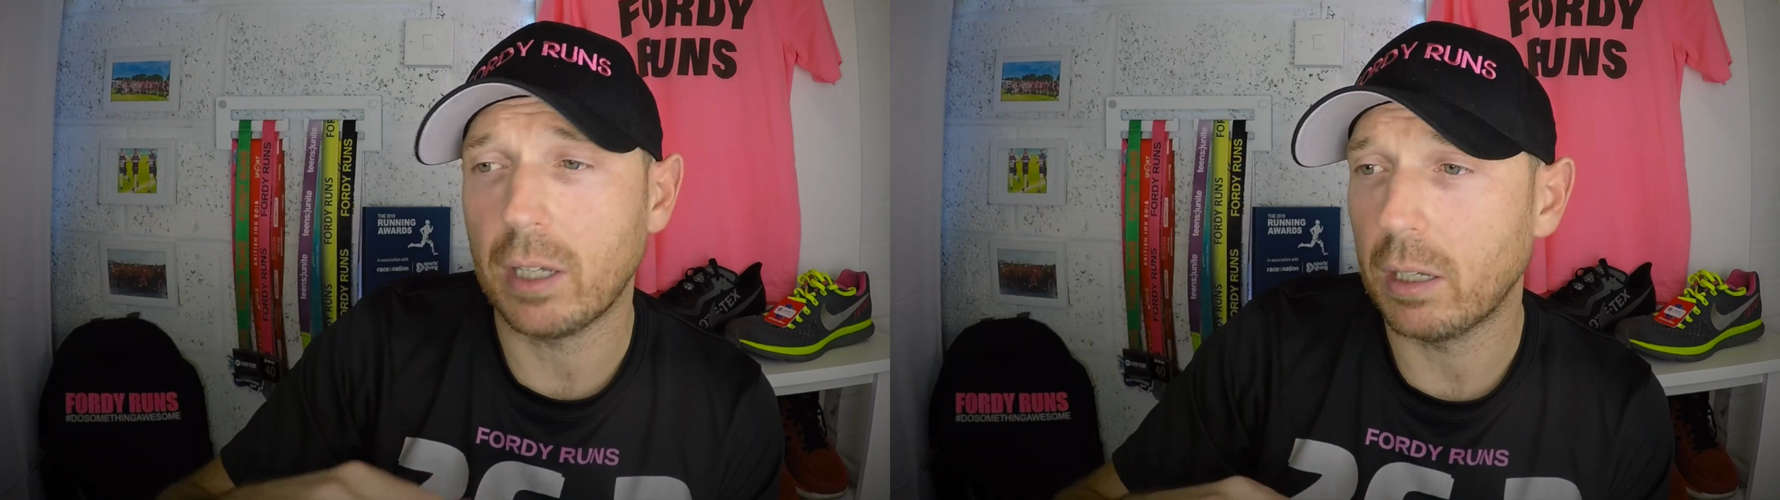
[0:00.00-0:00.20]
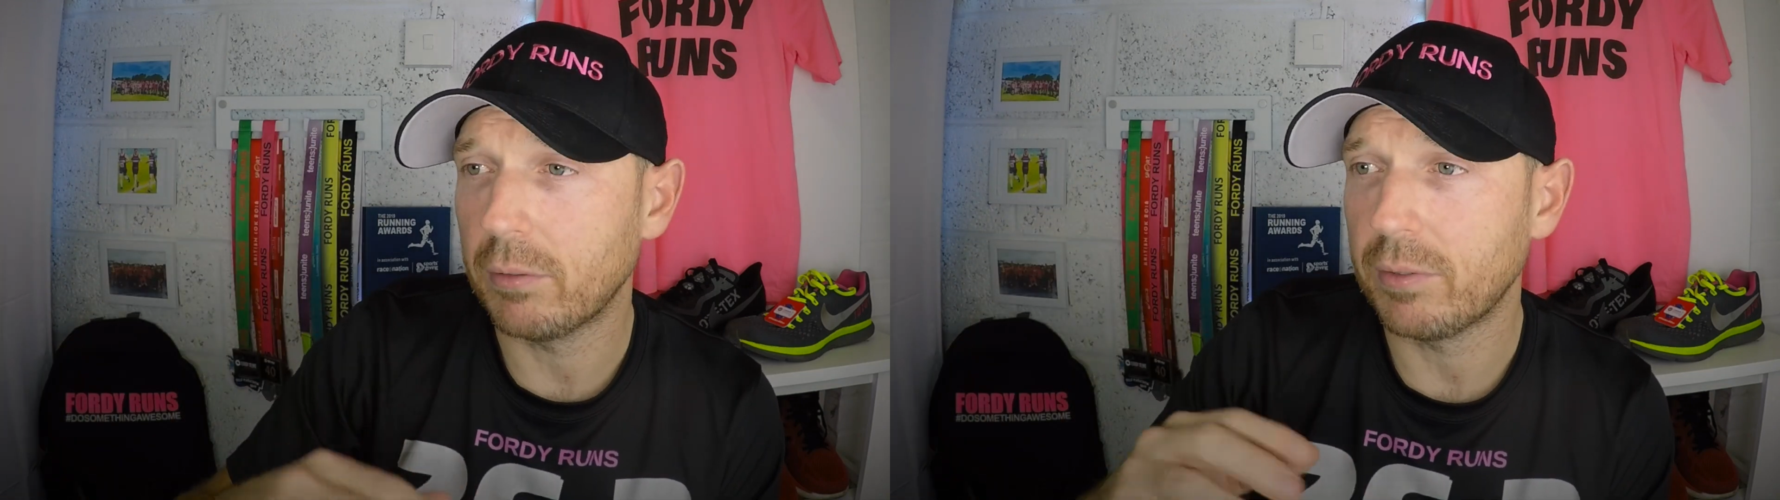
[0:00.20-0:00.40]

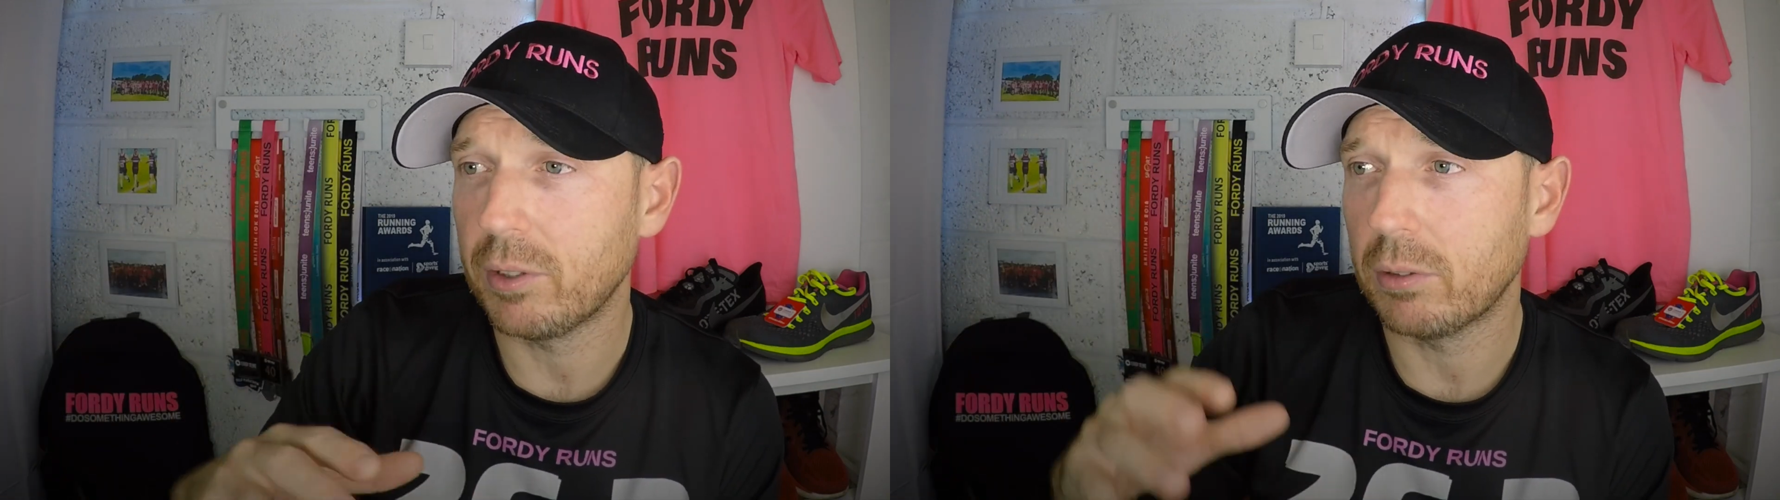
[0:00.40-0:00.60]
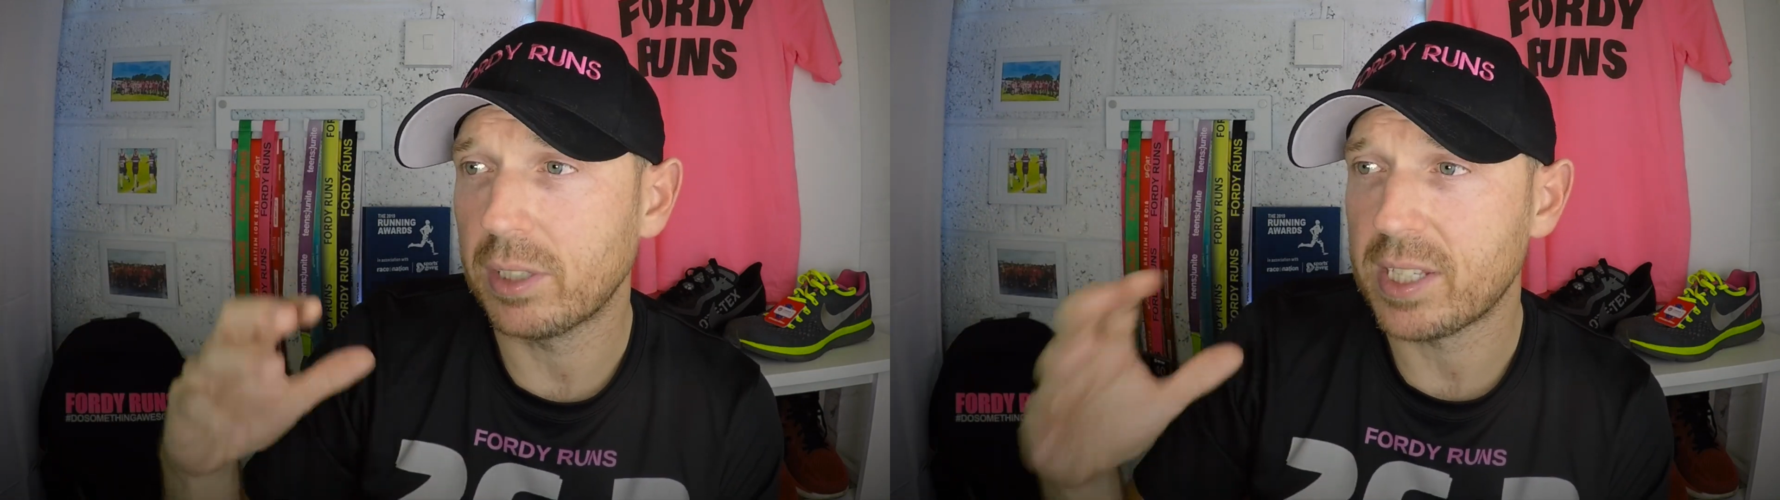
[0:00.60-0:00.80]
a
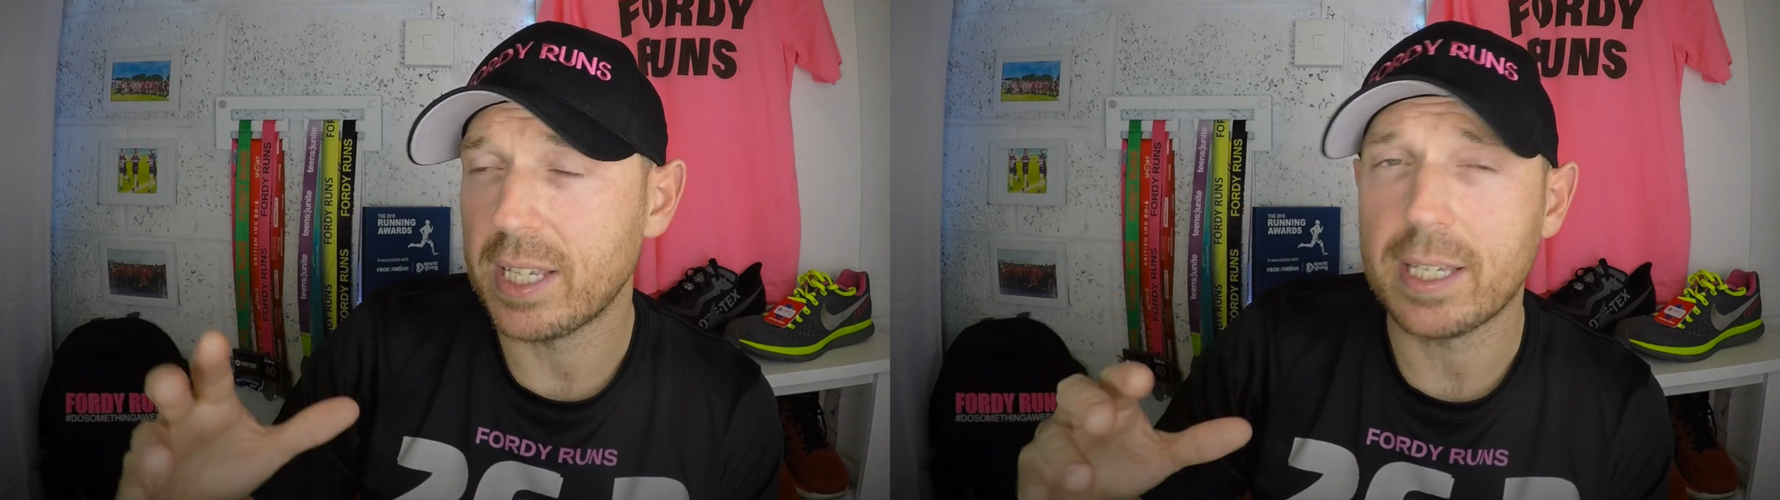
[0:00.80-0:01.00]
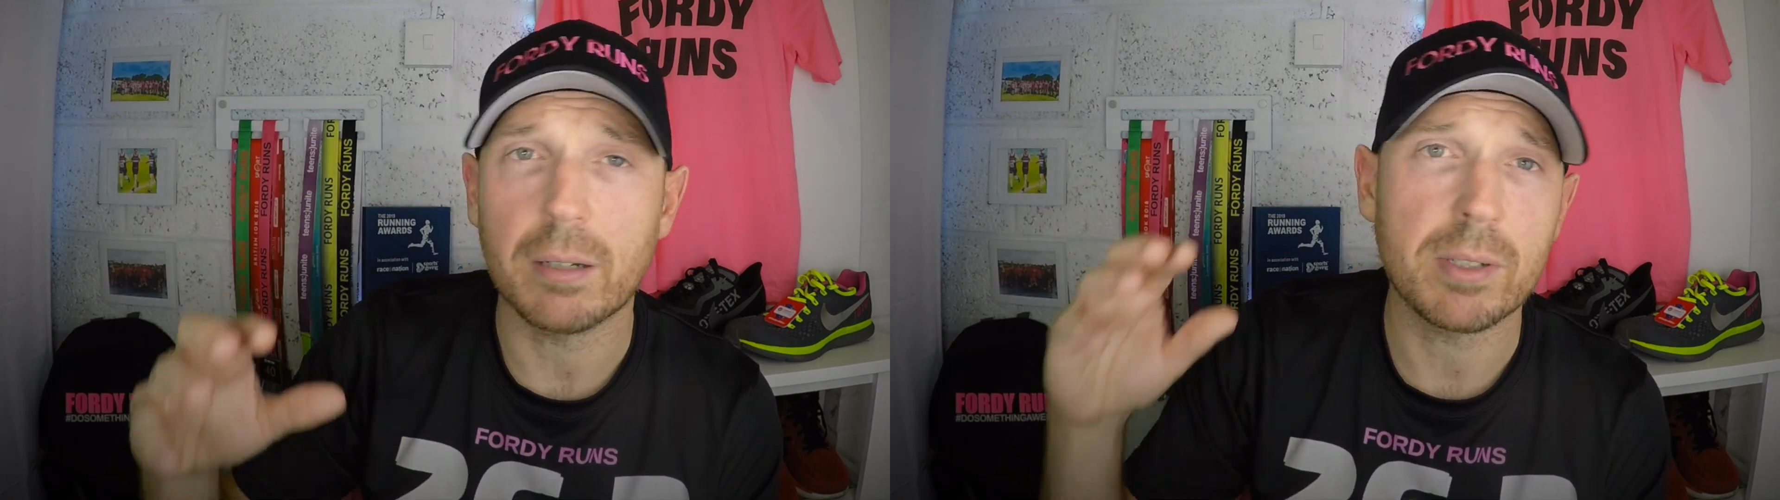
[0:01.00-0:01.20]
review on the Tika,